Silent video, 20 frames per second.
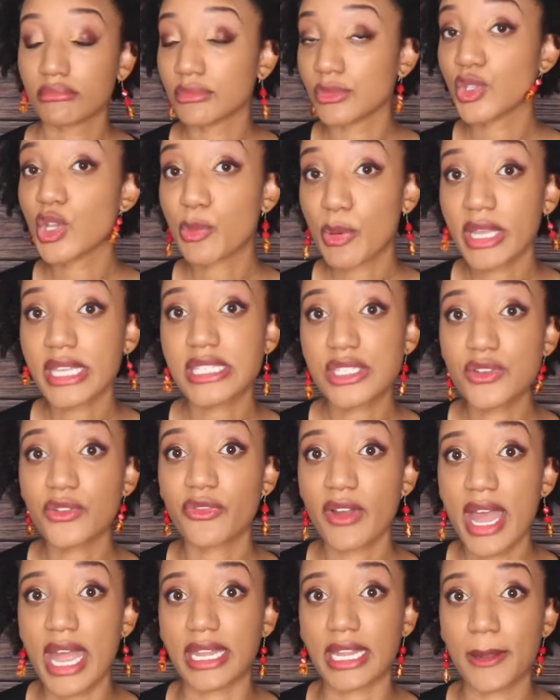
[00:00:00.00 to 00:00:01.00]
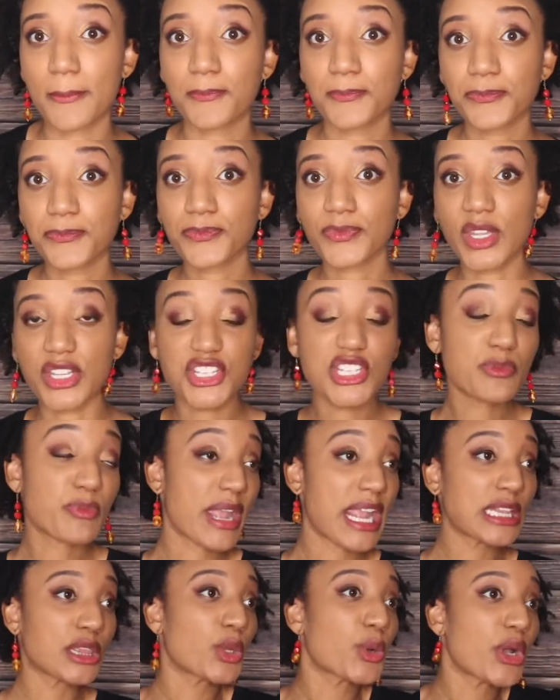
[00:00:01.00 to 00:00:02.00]
You could probably still find it. And she's
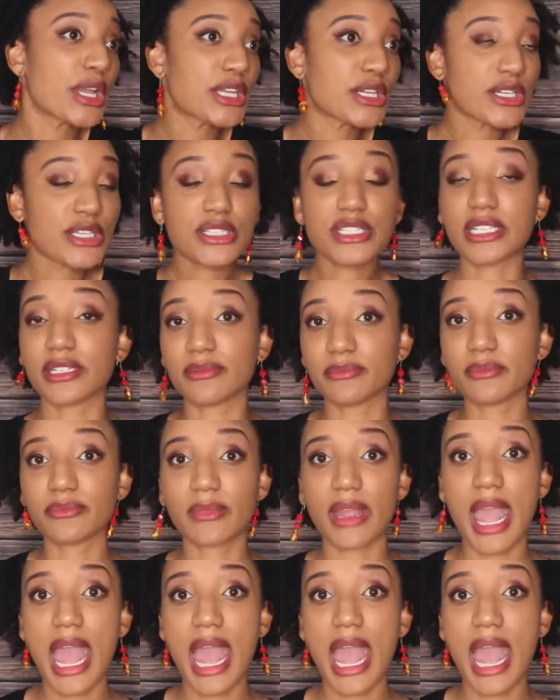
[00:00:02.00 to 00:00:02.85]
paid lawyers and